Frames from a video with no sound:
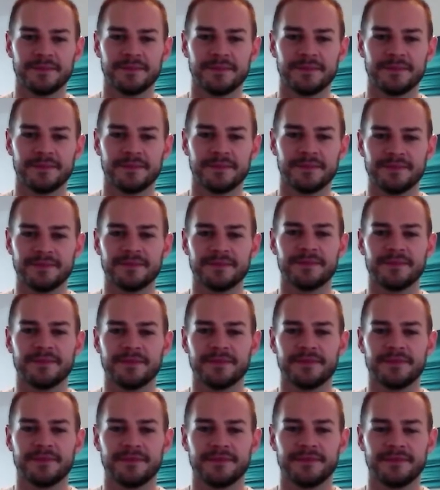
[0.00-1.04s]

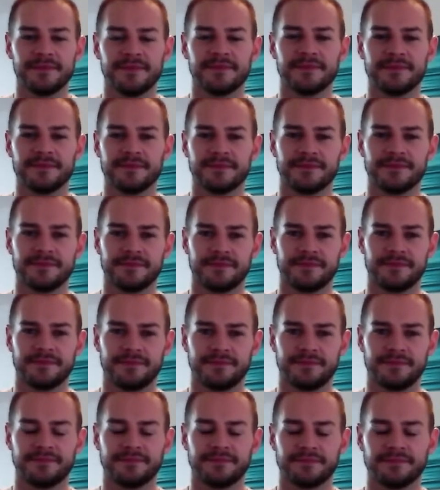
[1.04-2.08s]

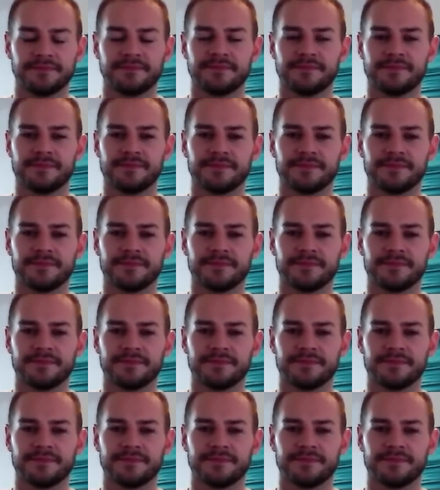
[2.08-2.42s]
(silent)